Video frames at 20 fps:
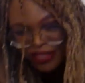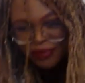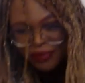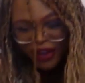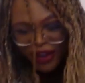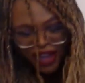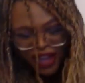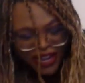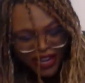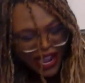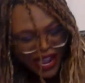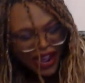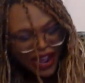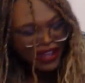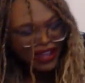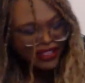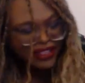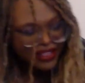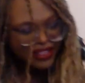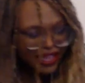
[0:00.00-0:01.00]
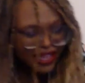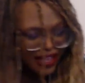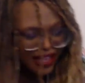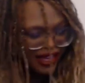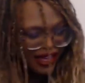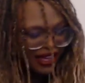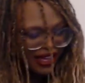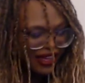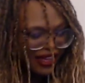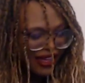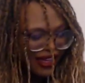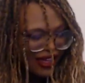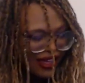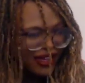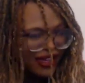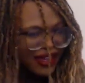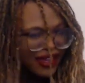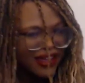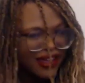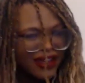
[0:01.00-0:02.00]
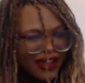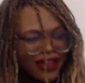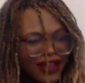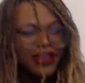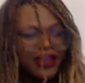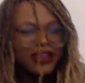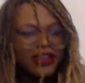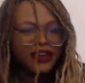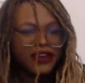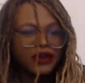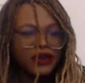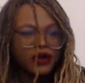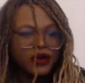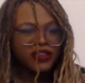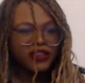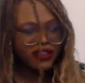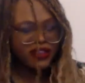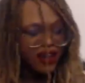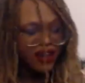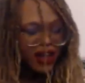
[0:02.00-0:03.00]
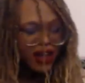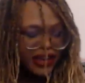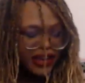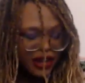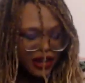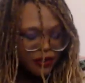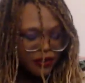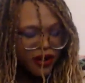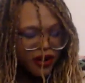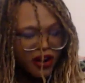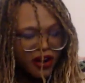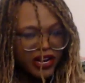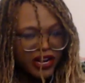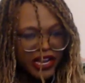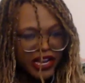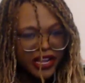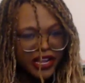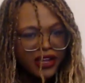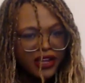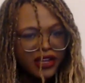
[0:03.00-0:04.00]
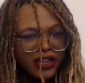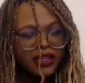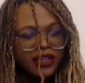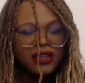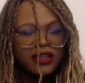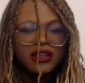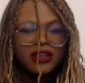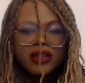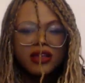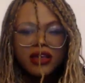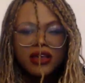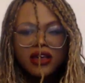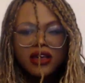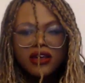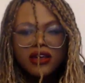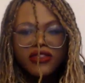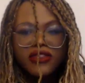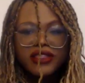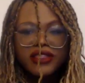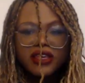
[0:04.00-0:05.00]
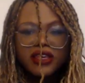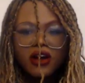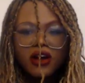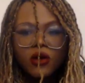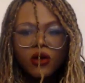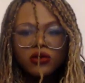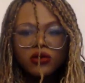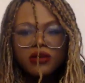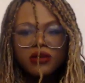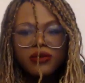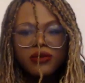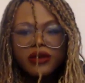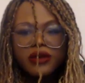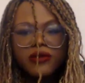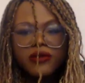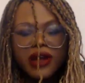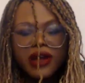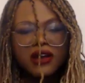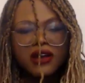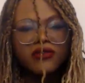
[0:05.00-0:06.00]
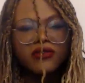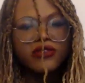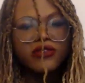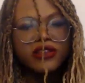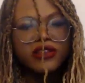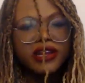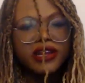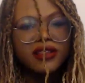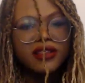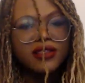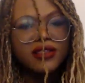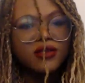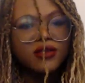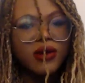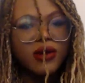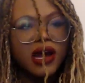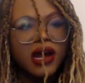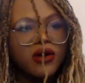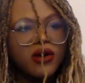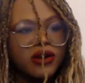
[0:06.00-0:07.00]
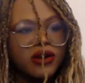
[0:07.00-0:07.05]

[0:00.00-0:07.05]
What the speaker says: of this broadcast and go to this goddamn party that's going to only be around for the next 2